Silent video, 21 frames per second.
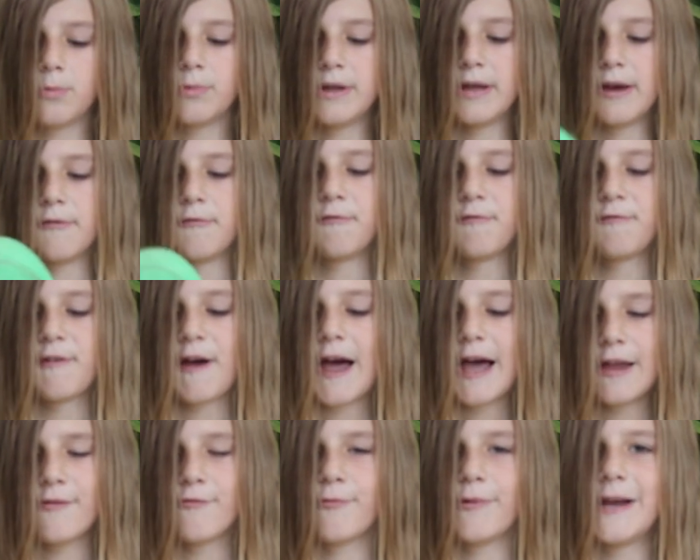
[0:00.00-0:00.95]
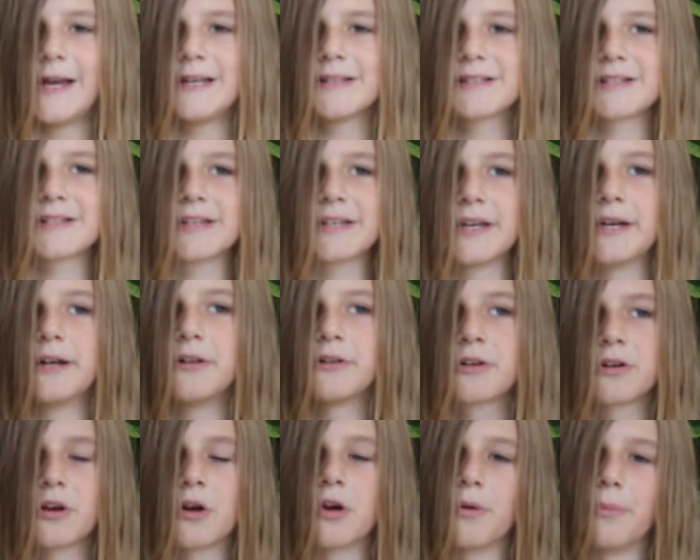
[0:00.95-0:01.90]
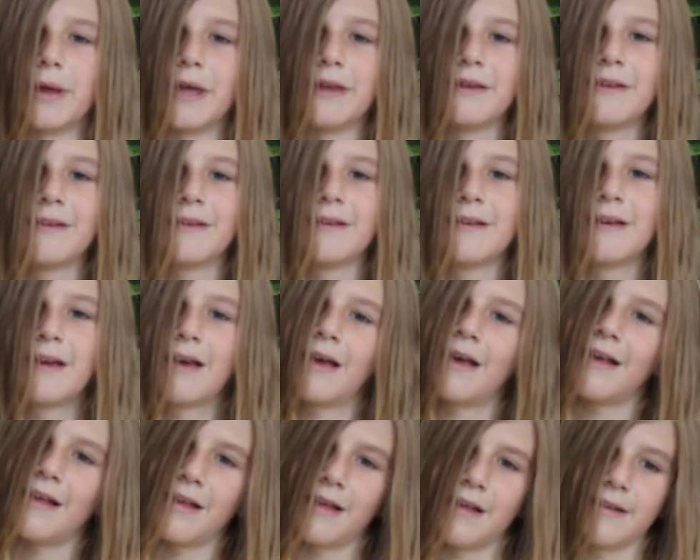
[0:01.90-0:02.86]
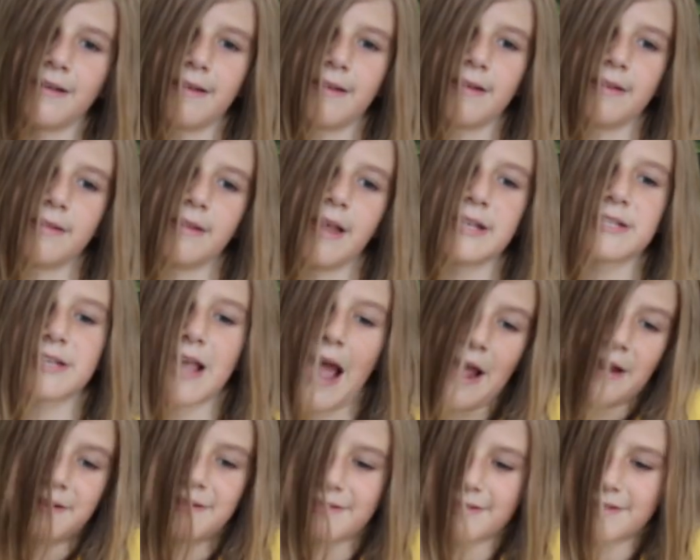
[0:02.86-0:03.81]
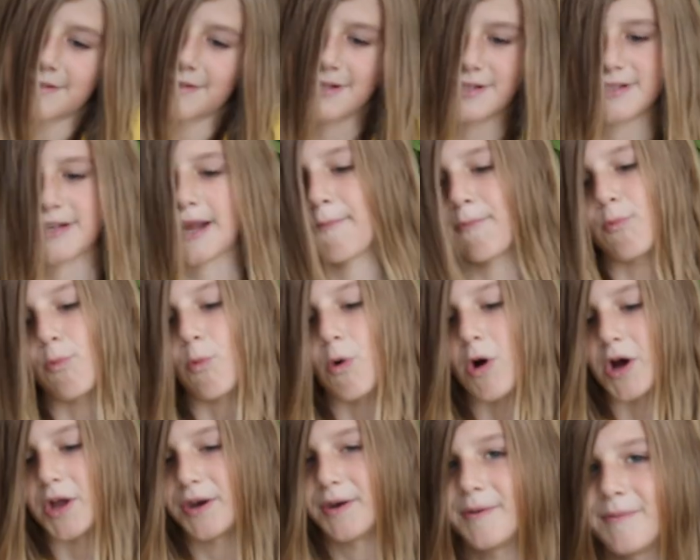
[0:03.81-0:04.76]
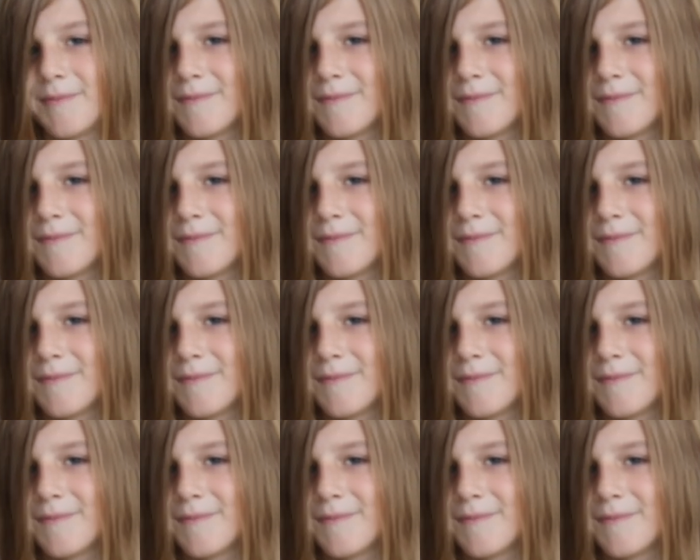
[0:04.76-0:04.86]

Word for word: We have five ways to kill Kermit. Let's head to step one.